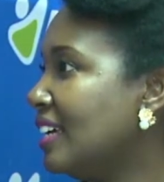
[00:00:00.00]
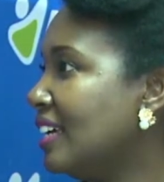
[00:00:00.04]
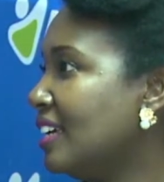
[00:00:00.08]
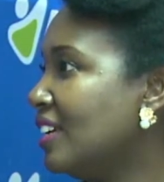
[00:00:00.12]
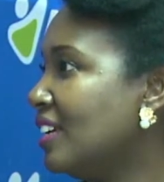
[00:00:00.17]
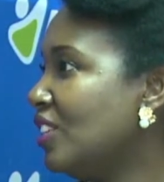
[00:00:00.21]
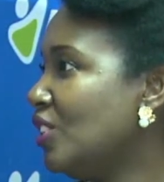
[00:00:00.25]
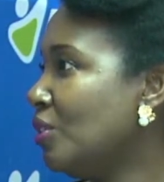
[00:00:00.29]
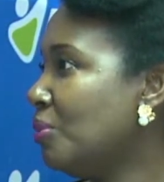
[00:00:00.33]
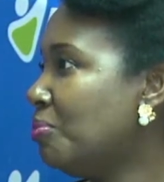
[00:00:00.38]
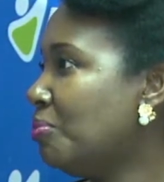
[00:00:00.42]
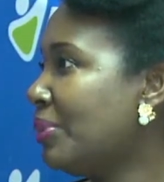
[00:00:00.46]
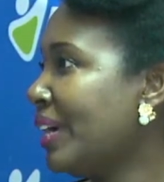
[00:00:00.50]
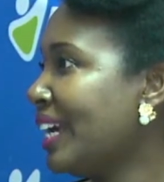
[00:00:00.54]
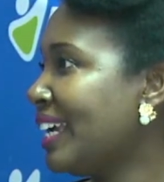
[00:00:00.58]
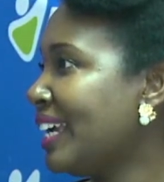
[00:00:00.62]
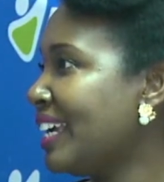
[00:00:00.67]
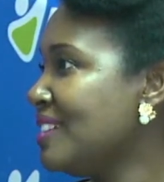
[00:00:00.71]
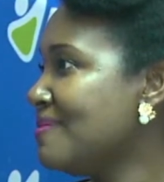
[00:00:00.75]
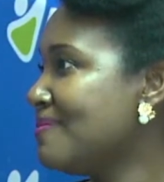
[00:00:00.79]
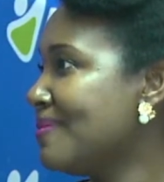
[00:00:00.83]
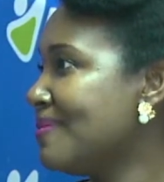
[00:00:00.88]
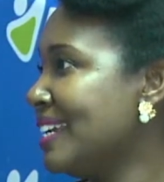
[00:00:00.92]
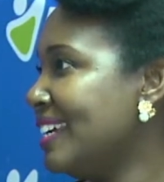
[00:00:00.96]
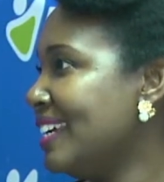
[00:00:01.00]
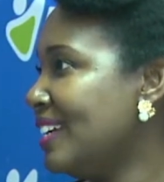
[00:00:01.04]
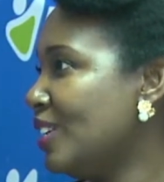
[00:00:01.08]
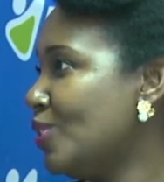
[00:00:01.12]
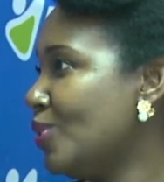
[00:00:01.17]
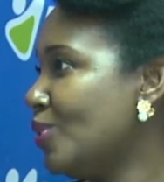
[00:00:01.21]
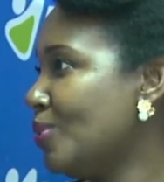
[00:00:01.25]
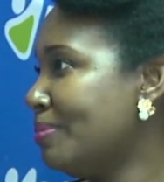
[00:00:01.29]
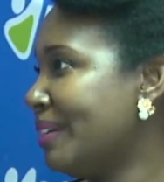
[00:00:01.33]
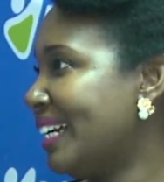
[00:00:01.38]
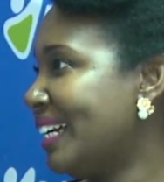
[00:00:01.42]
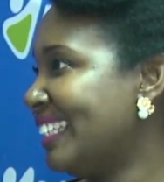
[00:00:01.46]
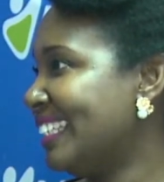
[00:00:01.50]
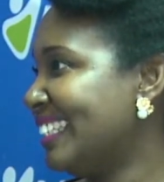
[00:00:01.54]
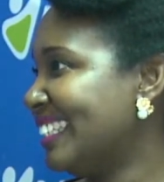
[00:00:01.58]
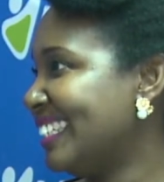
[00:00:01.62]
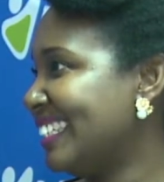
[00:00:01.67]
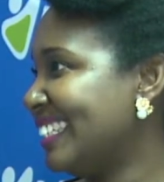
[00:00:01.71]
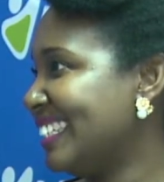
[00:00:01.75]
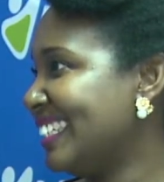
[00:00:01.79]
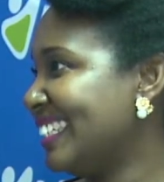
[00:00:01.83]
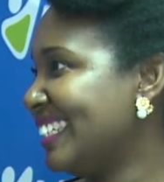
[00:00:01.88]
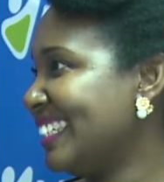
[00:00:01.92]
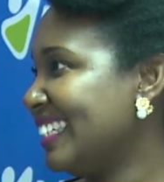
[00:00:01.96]
you'll break even in 2 months.
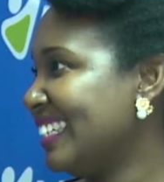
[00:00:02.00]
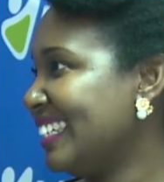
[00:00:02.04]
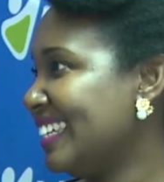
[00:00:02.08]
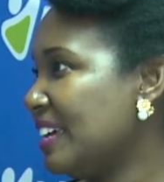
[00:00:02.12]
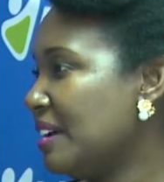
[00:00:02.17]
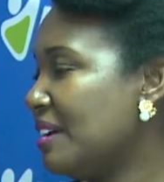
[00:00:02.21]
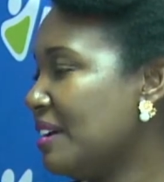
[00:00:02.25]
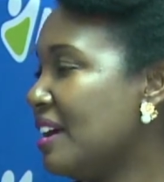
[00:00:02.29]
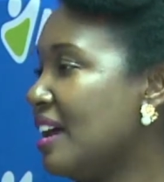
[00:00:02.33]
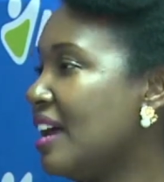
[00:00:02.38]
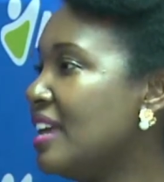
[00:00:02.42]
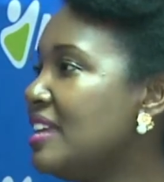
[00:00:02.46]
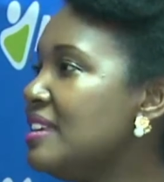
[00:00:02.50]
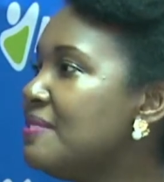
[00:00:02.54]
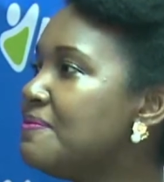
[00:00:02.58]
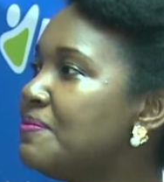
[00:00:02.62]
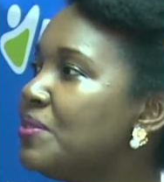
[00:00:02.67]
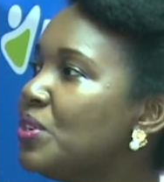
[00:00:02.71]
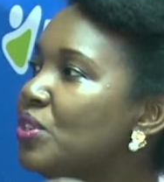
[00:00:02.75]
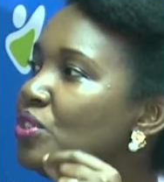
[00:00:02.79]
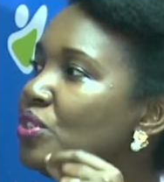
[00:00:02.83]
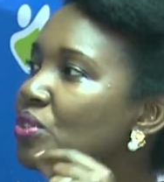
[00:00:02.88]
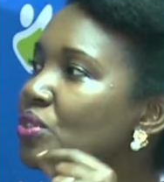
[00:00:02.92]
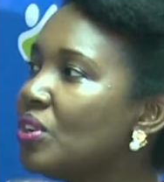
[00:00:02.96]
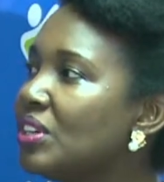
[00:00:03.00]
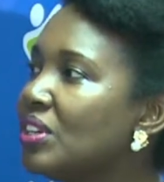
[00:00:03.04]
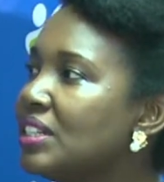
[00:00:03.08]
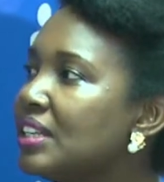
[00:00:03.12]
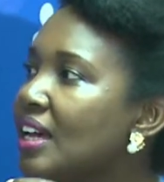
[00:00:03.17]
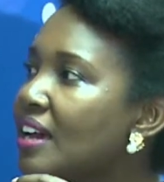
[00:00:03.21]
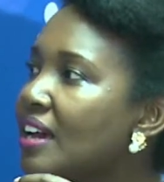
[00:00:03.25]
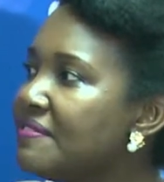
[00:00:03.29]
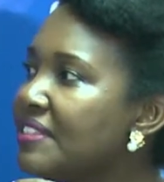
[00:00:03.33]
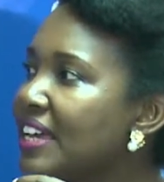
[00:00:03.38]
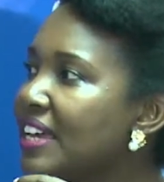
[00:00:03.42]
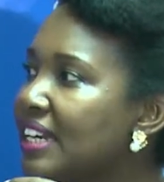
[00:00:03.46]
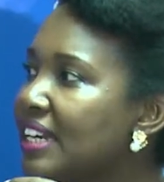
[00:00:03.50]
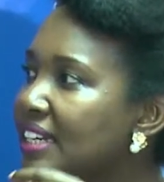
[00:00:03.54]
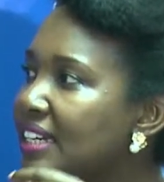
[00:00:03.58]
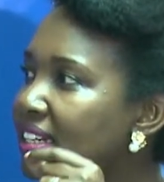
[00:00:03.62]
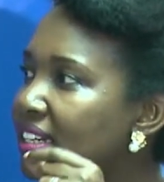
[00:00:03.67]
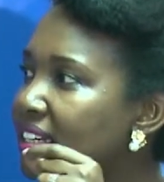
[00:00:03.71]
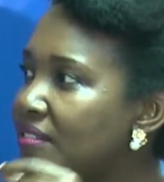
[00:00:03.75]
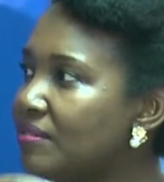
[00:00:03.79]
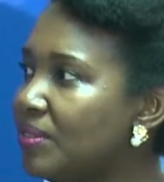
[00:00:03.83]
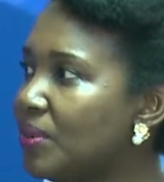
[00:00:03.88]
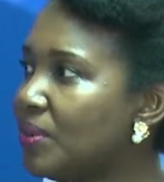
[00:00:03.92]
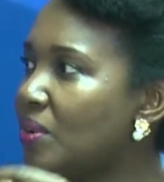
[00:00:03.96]
If you do not have that
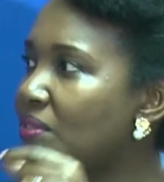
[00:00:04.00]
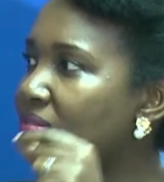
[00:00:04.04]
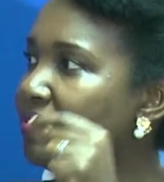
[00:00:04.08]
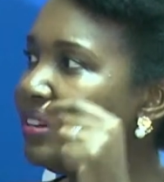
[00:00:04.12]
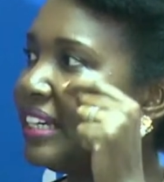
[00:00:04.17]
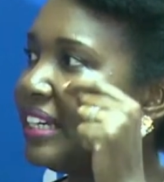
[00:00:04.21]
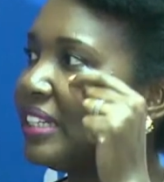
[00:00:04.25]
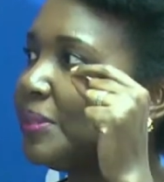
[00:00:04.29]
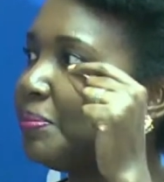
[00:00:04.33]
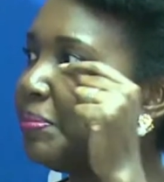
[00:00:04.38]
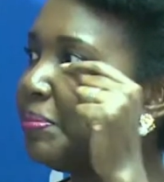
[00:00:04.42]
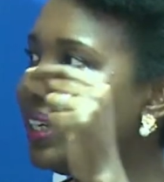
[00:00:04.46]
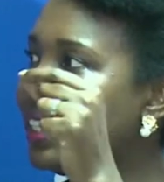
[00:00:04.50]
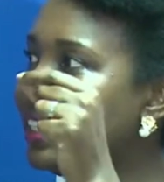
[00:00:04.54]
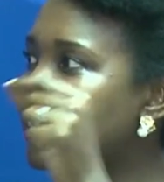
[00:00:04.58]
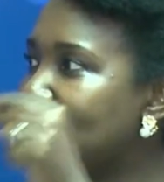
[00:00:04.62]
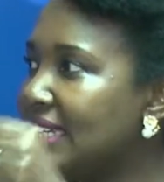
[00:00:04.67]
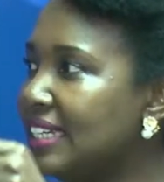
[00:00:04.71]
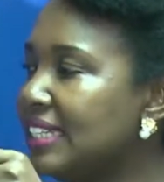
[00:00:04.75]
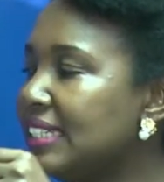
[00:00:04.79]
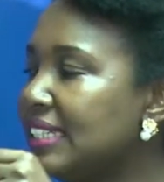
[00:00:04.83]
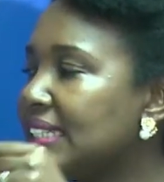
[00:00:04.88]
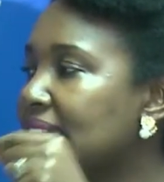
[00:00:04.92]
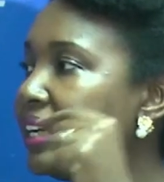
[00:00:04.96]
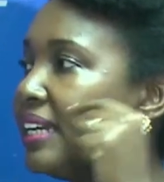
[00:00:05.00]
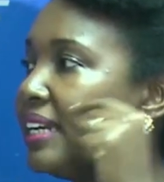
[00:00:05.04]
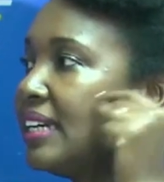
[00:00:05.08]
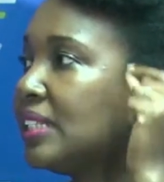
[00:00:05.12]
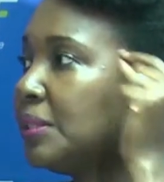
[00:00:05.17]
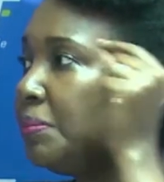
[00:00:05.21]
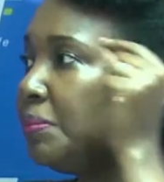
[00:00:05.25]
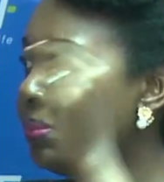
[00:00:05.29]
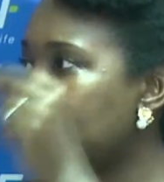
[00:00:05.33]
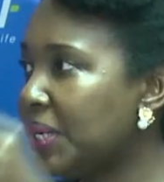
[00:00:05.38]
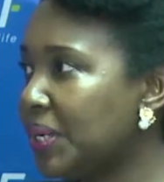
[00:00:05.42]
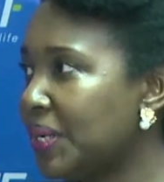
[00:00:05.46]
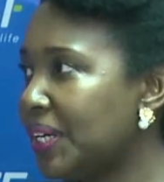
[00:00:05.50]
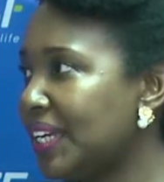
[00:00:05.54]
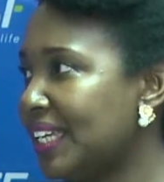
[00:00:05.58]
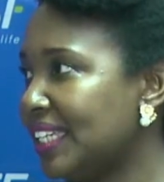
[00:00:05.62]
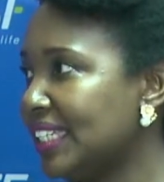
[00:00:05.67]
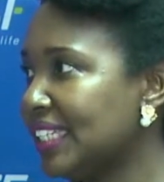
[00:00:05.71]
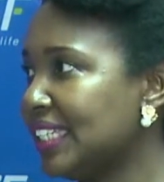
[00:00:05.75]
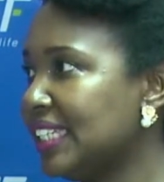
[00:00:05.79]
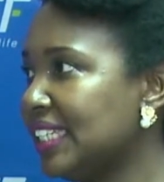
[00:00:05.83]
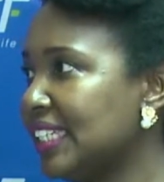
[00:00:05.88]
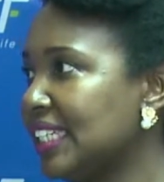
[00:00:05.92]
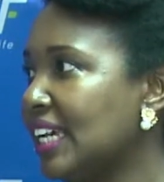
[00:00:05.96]
level of expertise and
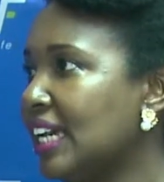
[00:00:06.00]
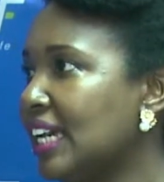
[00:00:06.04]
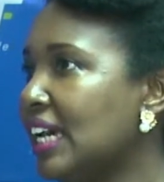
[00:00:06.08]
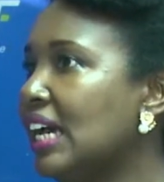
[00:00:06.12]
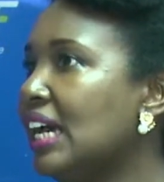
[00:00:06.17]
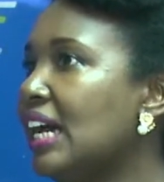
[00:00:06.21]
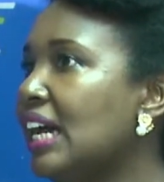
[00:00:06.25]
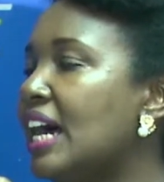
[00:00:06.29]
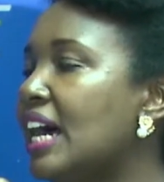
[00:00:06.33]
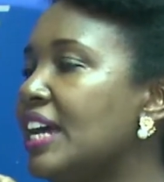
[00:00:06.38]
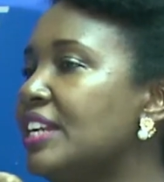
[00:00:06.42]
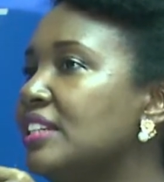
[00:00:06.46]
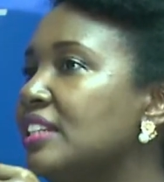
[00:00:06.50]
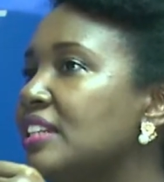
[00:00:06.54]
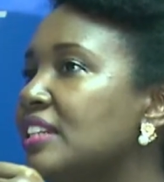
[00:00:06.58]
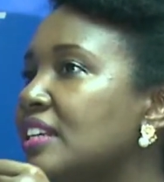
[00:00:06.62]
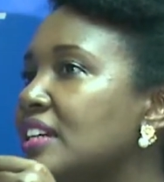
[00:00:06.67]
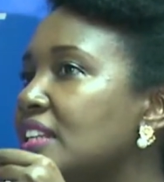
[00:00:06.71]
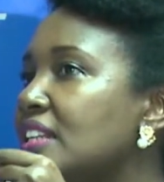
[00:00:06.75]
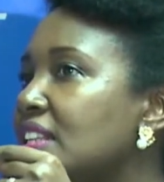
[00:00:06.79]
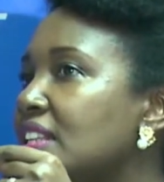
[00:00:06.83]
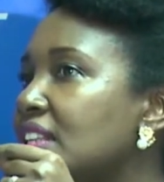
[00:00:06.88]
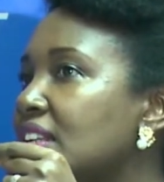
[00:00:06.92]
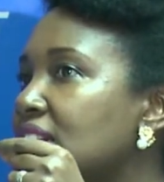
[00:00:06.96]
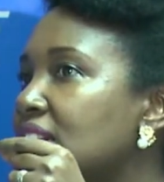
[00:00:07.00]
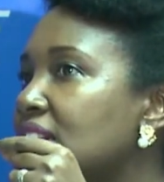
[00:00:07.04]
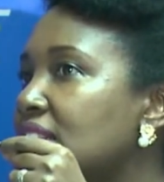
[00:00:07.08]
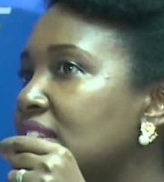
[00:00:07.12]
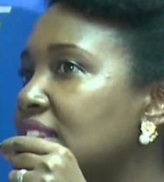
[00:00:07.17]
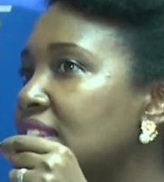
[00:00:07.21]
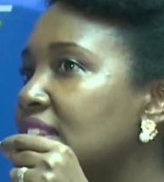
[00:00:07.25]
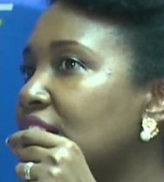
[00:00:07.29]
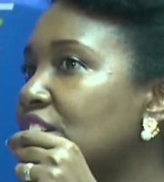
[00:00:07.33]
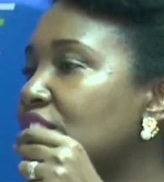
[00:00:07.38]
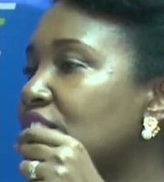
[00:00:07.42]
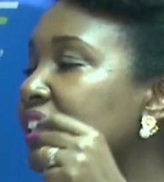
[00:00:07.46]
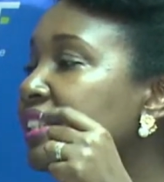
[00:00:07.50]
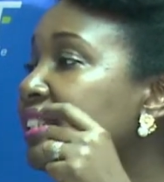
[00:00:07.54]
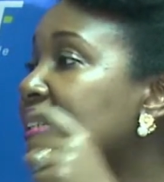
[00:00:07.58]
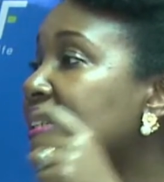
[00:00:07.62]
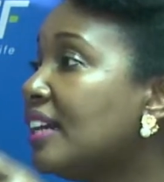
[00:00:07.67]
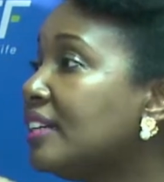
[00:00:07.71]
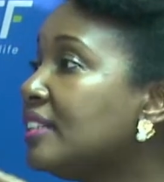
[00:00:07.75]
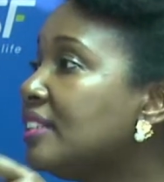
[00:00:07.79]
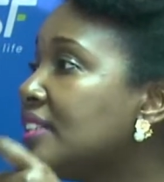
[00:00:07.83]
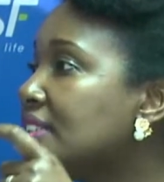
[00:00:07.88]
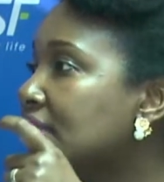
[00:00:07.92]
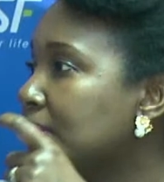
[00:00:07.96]
experience, and then
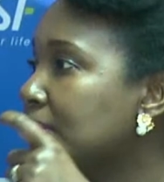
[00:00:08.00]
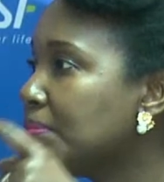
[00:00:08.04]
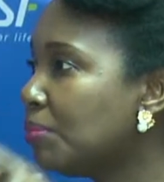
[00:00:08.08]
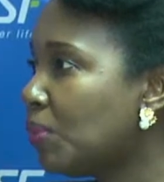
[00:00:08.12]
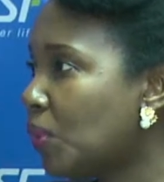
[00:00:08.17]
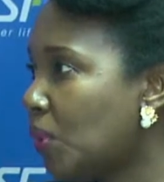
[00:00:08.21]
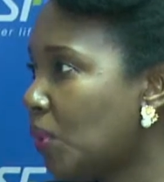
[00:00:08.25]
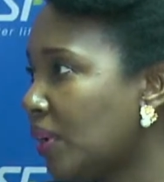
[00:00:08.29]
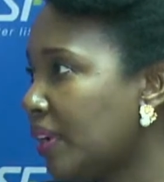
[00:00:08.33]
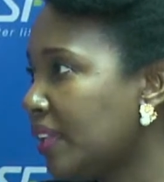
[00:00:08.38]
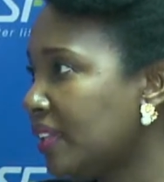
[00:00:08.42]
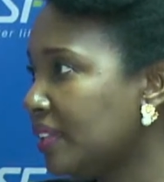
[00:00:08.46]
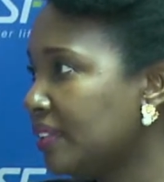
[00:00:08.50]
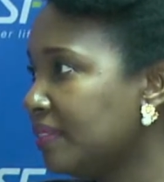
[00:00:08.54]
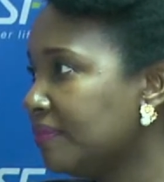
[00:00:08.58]
start small.